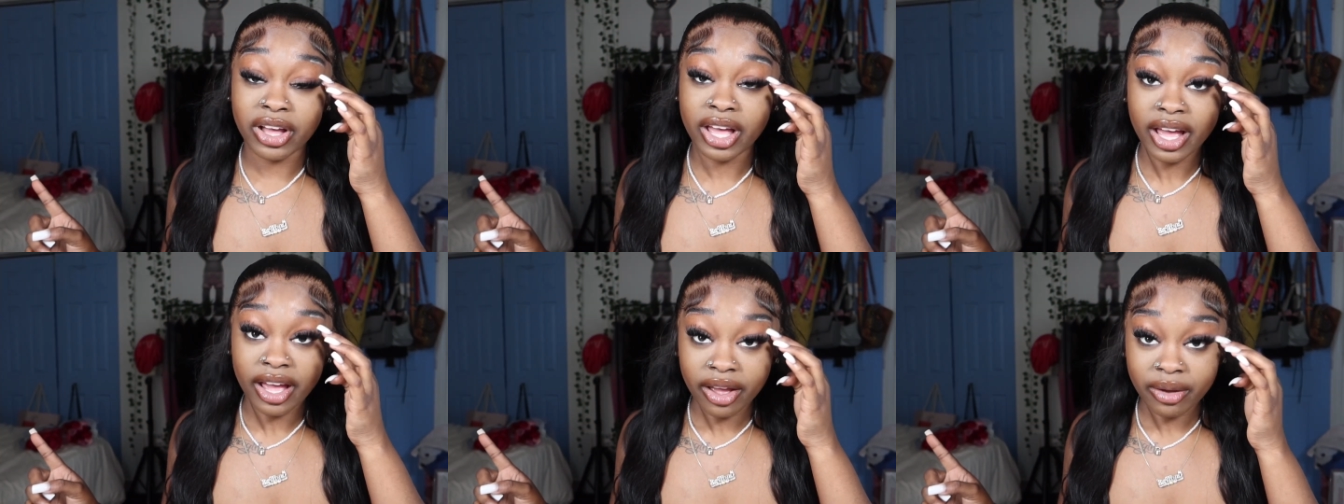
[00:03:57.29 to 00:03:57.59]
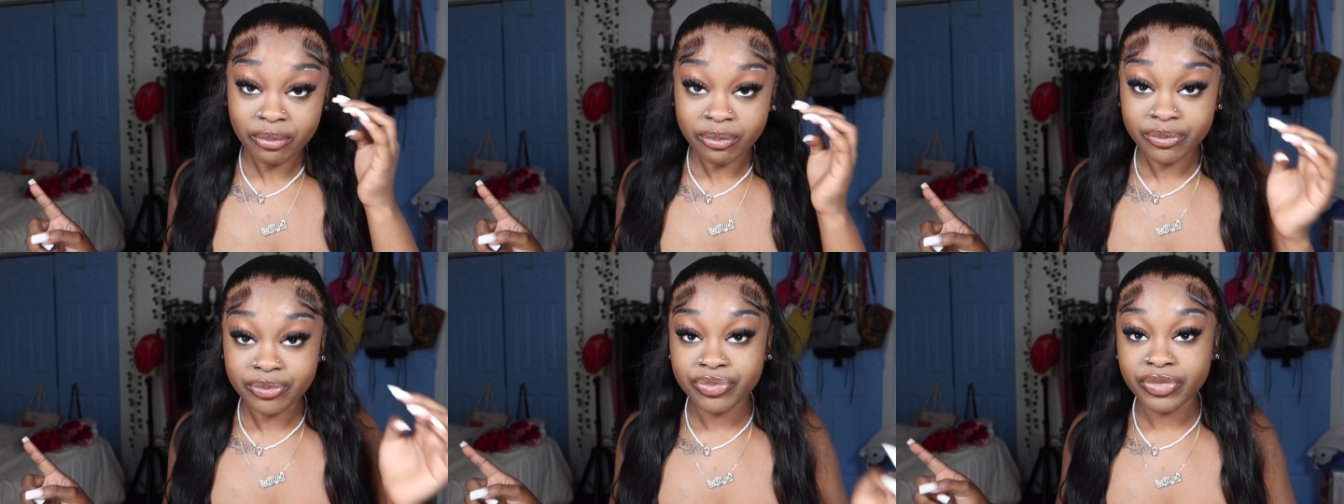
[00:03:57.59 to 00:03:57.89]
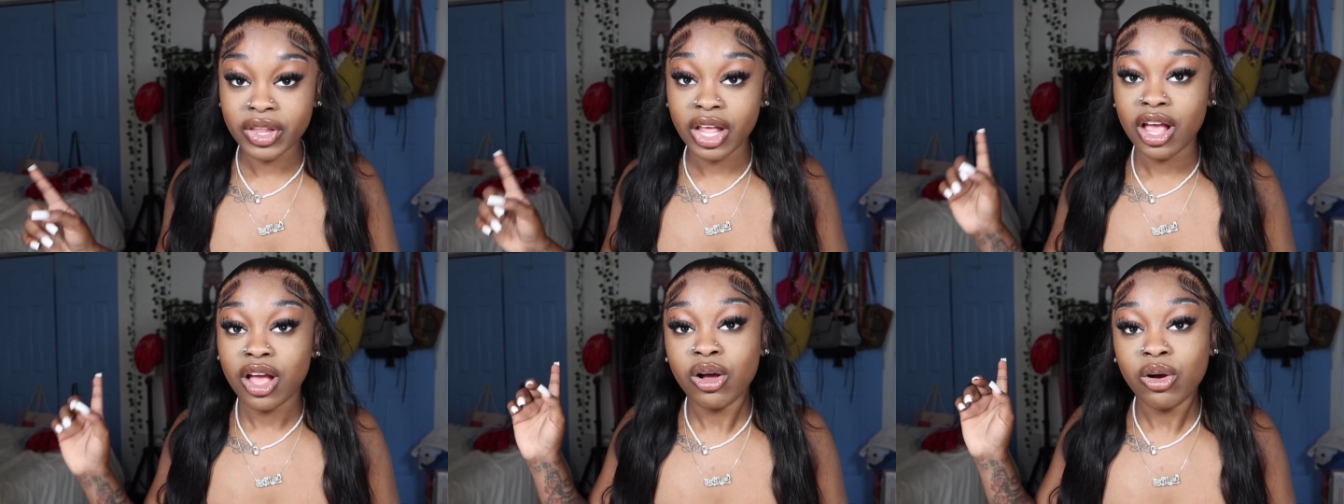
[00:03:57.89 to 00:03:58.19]
okay?
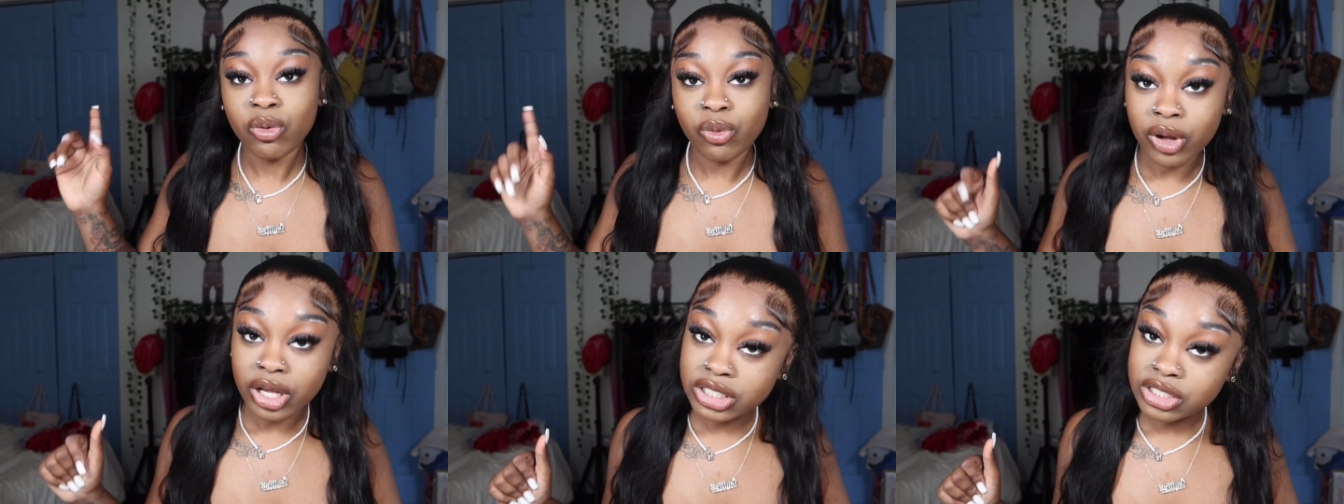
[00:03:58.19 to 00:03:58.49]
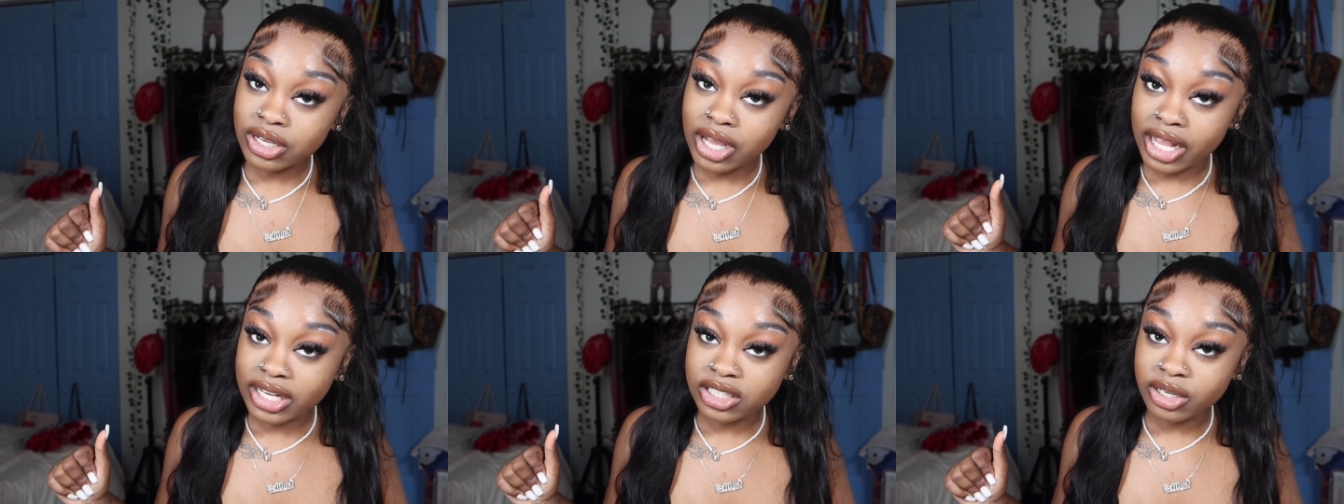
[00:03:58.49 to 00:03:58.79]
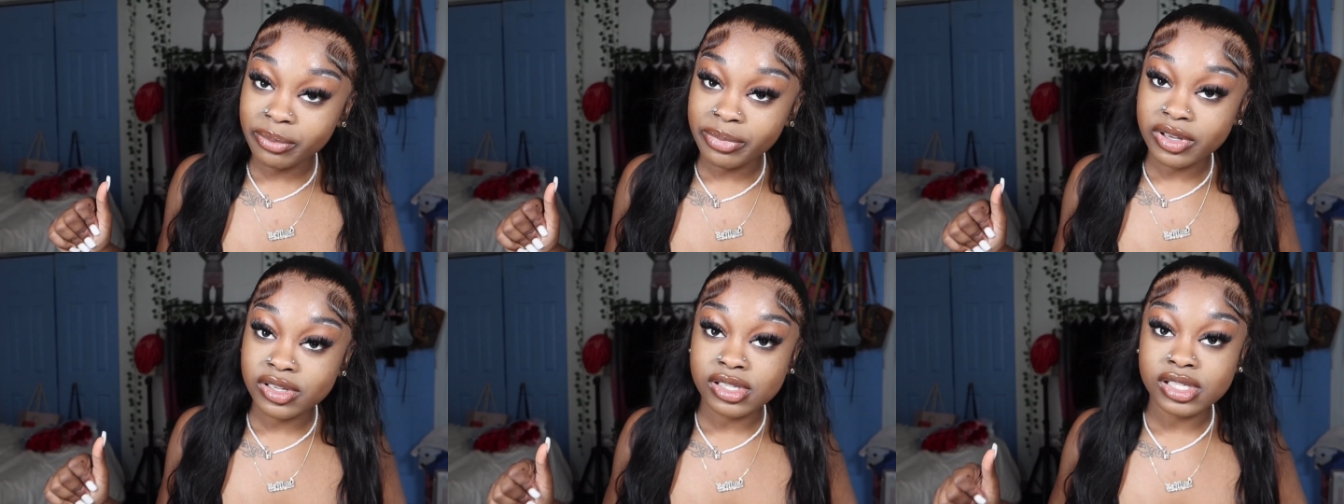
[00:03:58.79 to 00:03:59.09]
Once you got
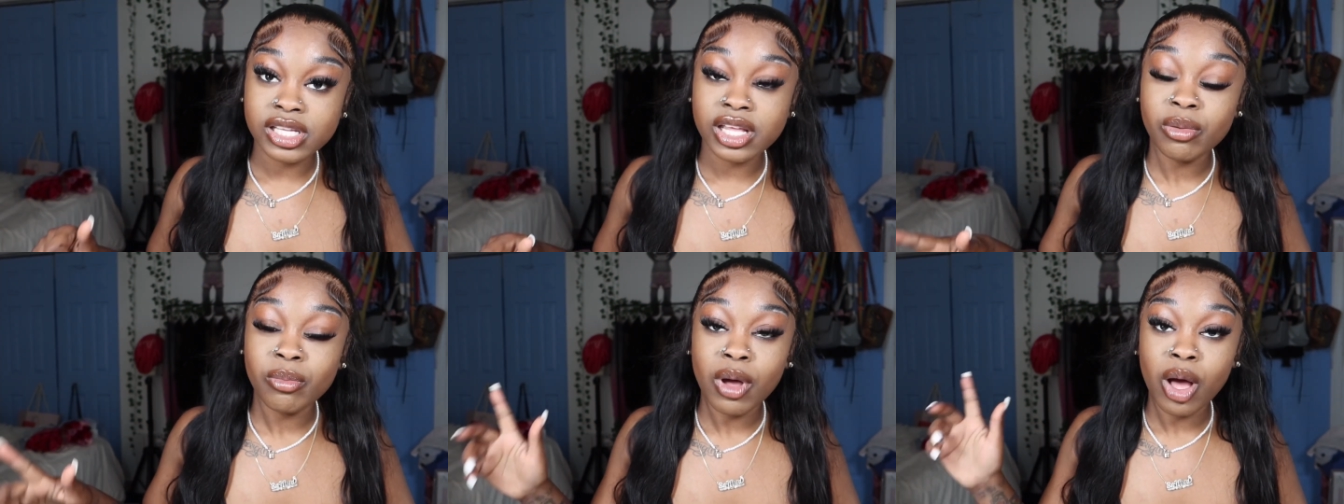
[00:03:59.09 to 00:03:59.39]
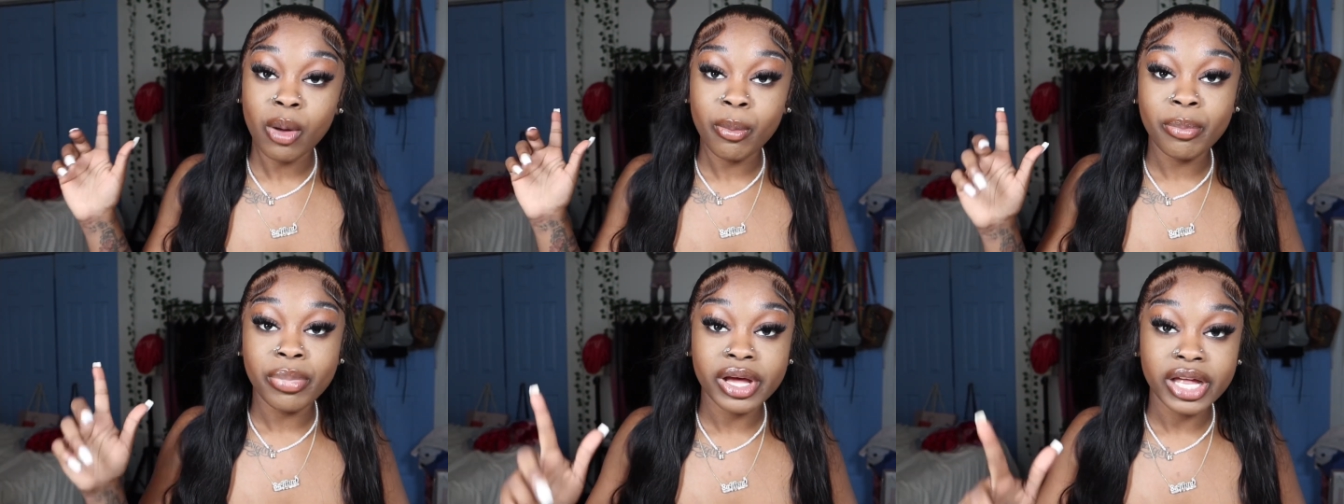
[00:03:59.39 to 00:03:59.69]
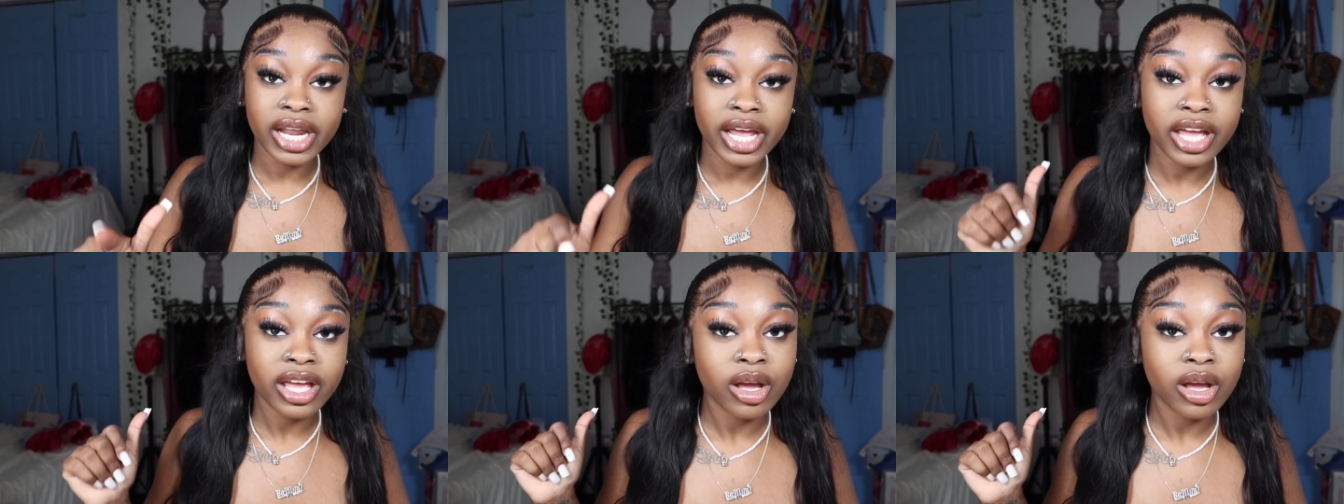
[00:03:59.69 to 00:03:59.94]
your business email, put it